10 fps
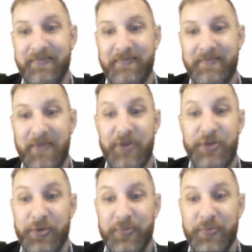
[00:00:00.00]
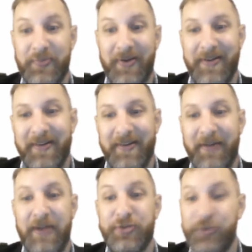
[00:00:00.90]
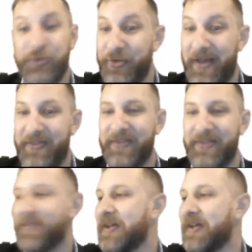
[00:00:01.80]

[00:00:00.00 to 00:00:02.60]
There are 2, right? 2 sexes.